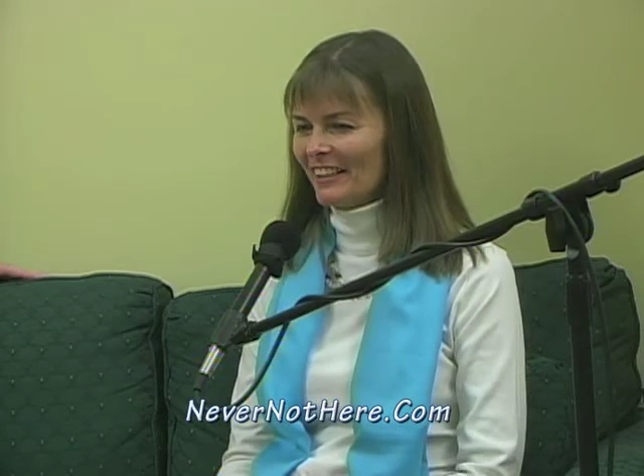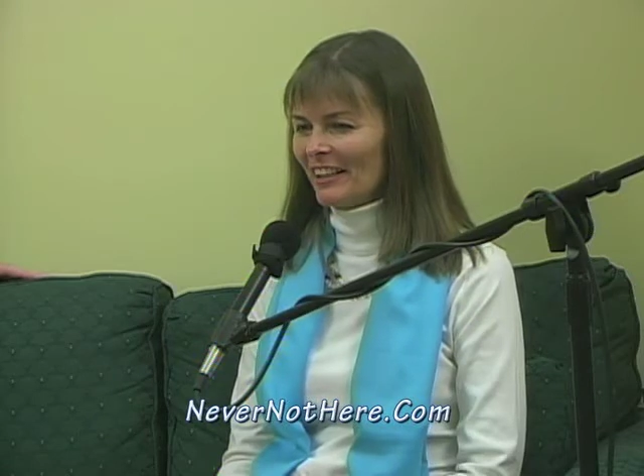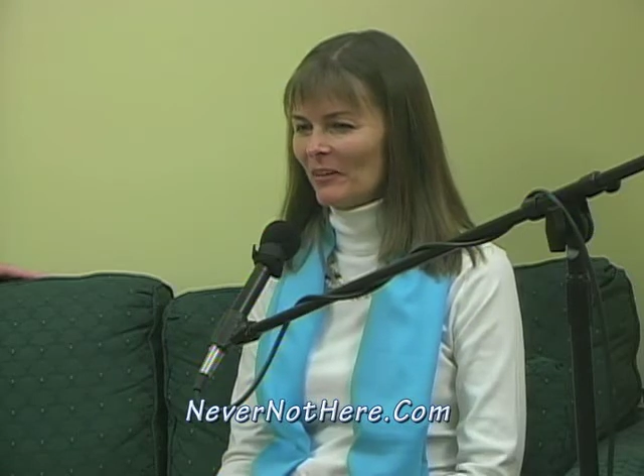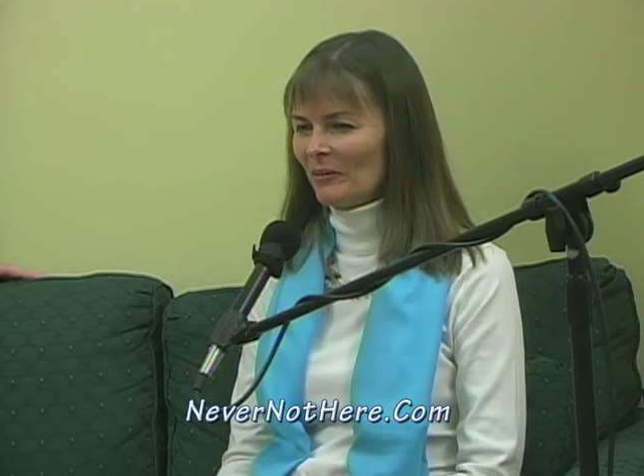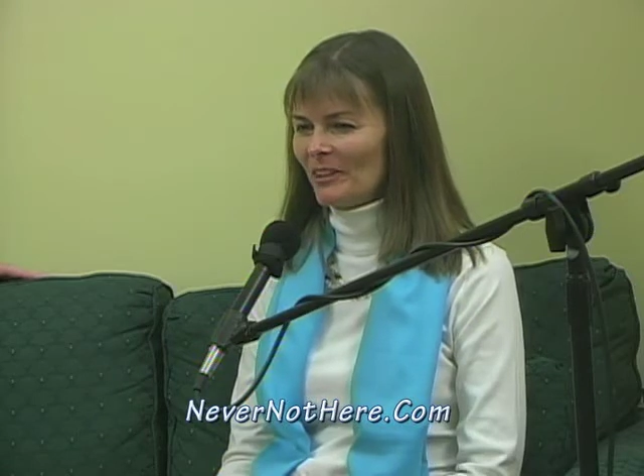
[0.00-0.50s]

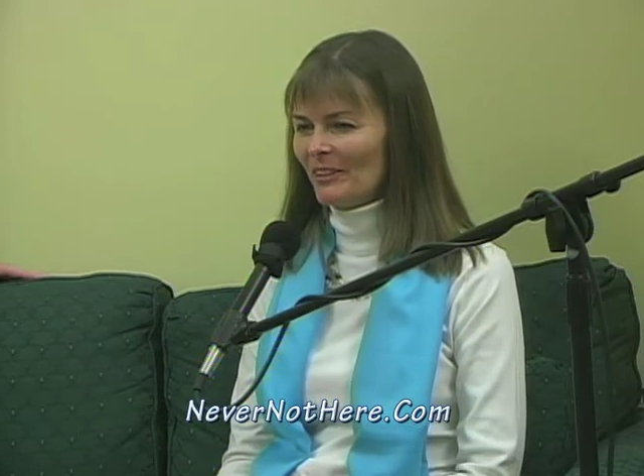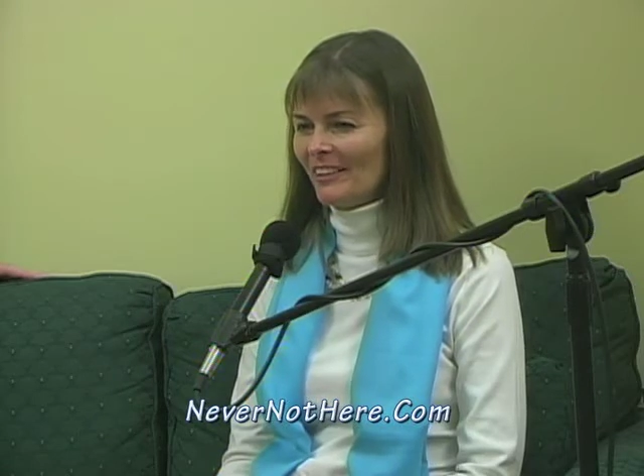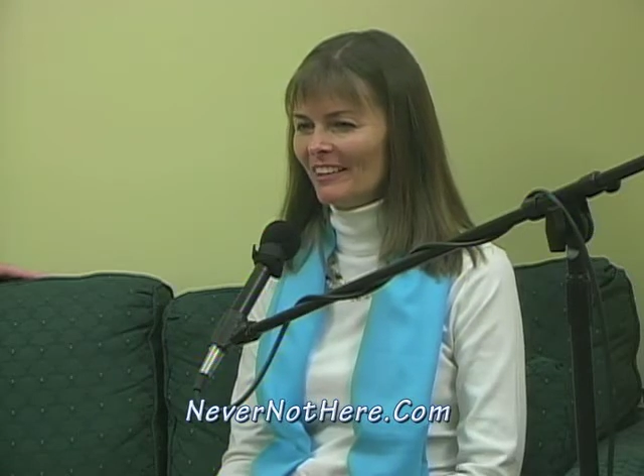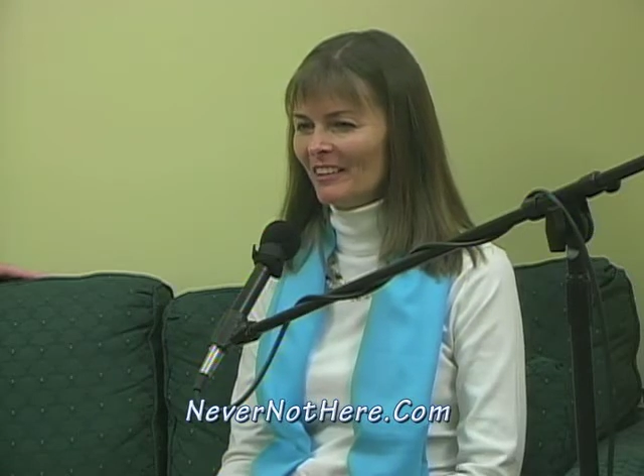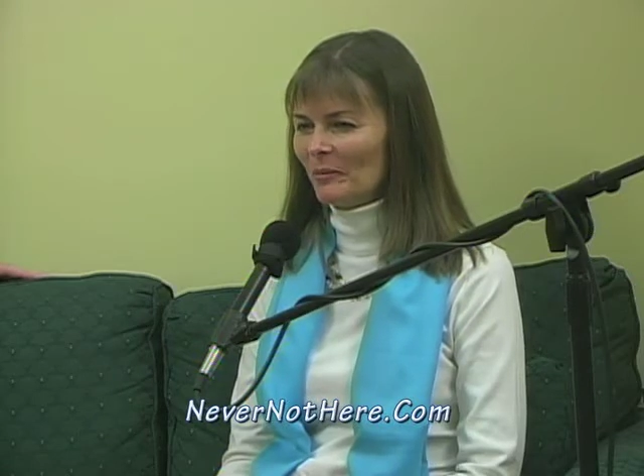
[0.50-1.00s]
I wondered
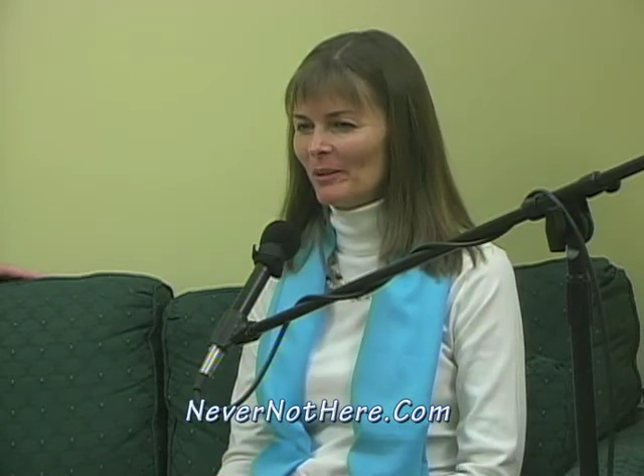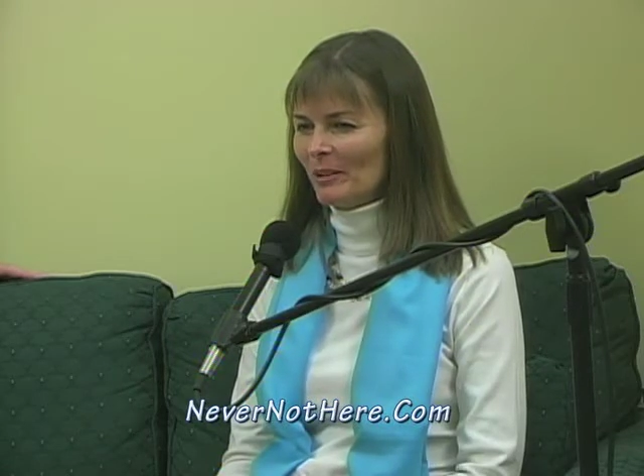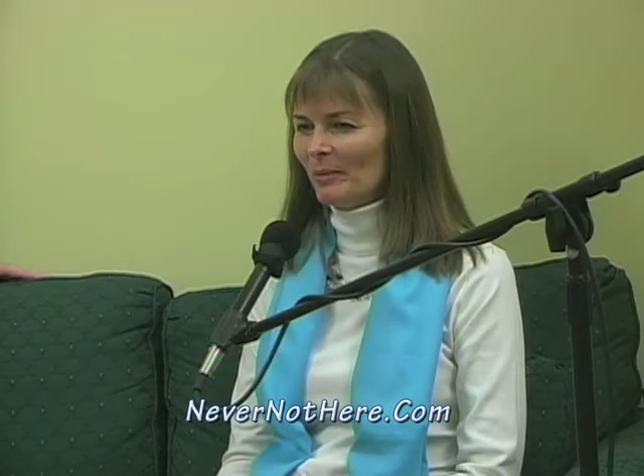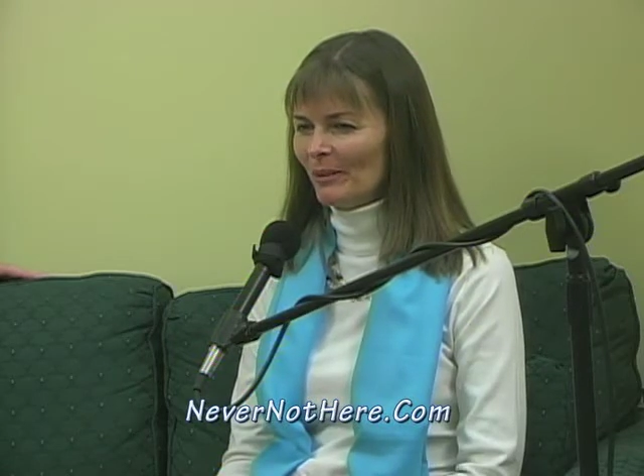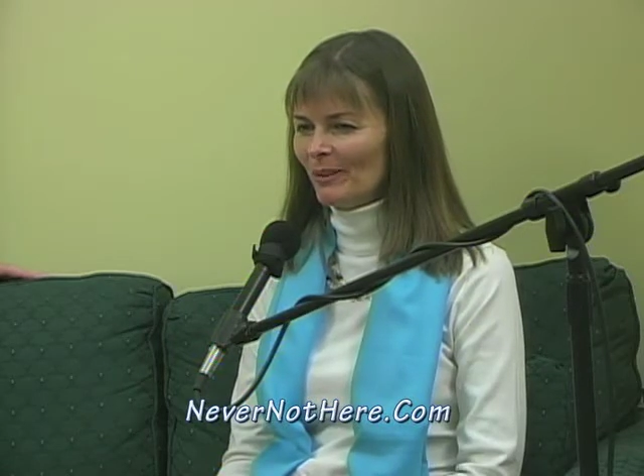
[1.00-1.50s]
a little bit
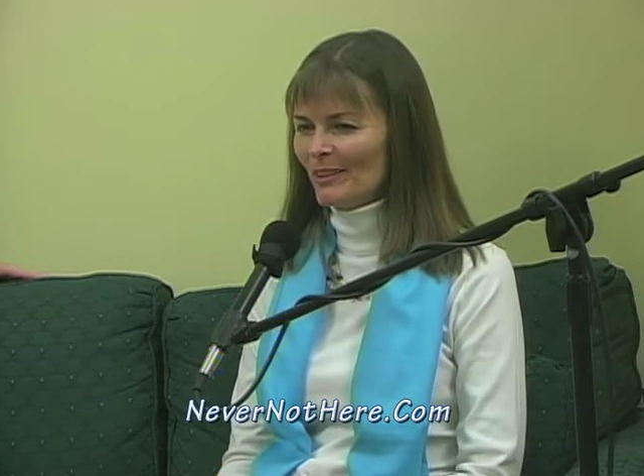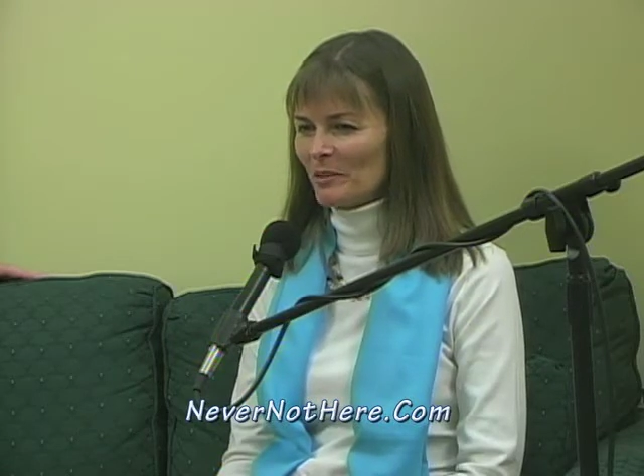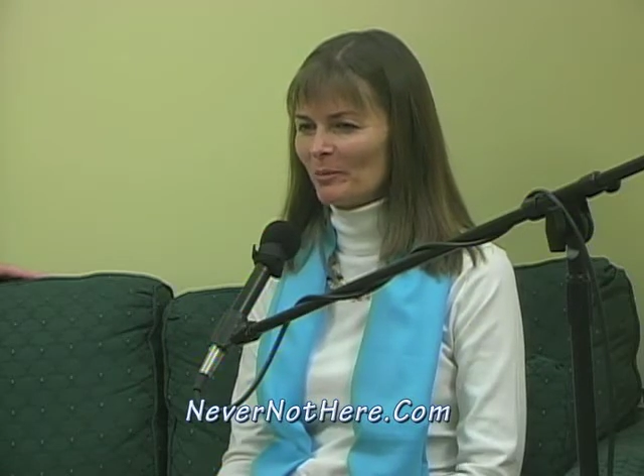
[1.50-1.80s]
about this